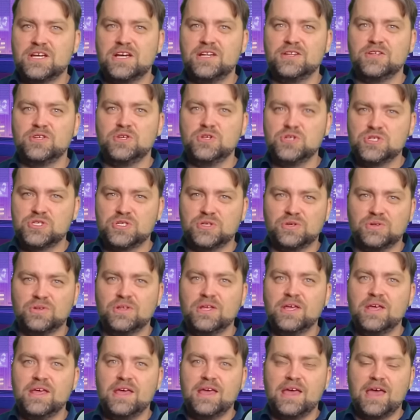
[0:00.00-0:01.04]
unusual
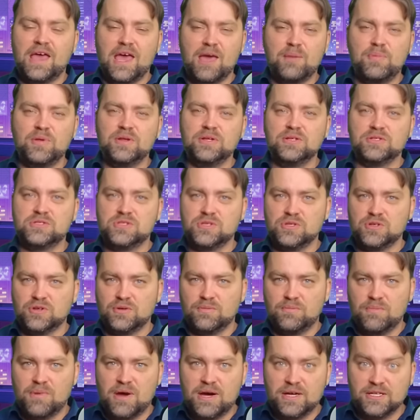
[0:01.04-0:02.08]
happening to your
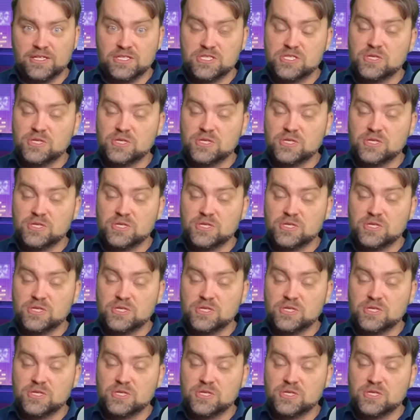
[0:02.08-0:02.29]
body.